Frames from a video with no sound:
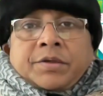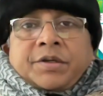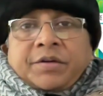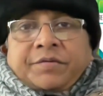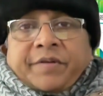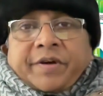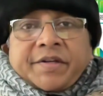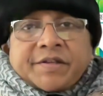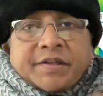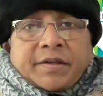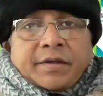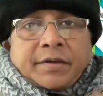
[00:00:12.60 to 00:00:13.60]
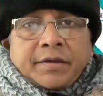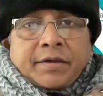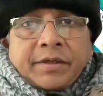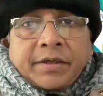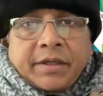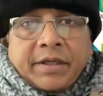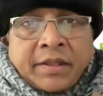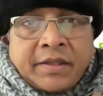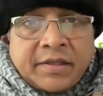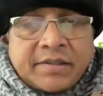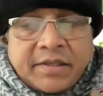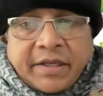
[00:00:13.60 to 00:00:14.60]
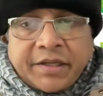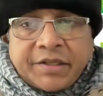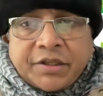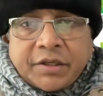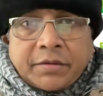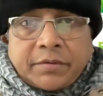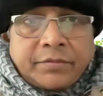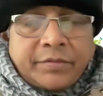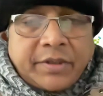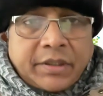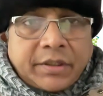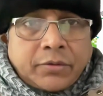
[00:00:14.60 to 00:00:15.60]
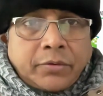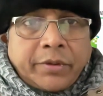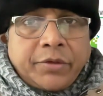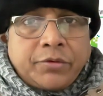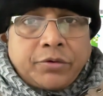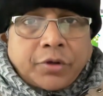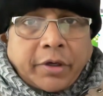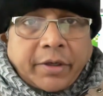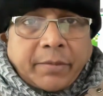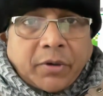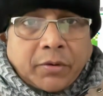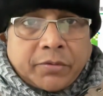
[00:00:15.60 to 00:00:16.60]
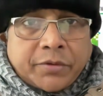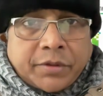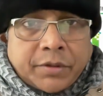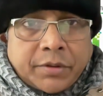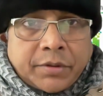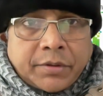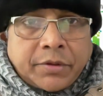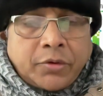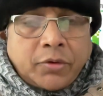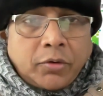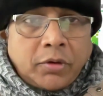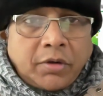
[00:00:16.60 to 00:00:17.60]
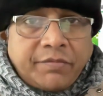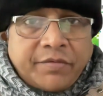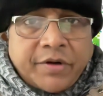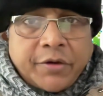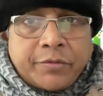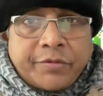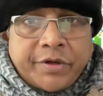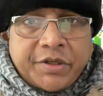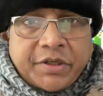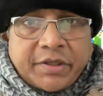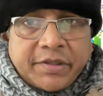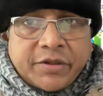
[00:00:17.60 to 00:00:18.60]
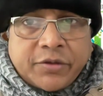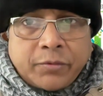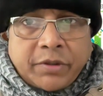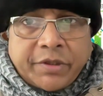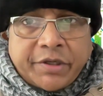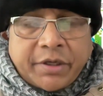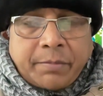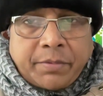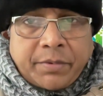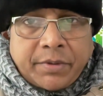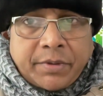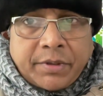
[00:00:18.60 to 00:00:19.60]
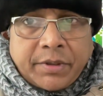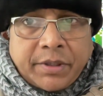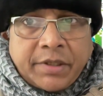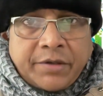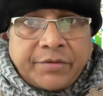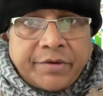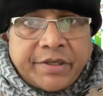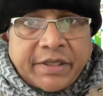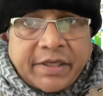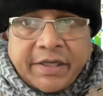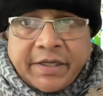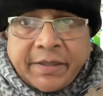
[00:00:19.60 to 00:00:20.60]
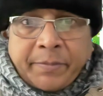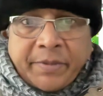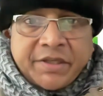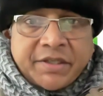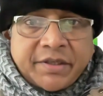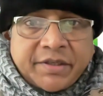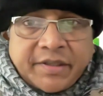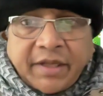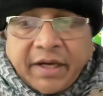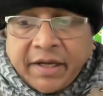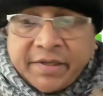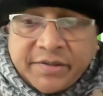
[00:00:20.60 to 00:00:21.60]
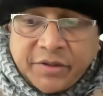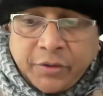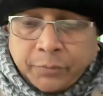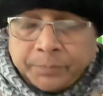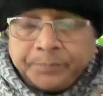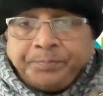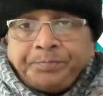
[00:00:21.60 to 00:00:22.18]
Dear friends, in this lecture, we are going to talk about the role of nutritional stewardship in critically ill patients in the ICU.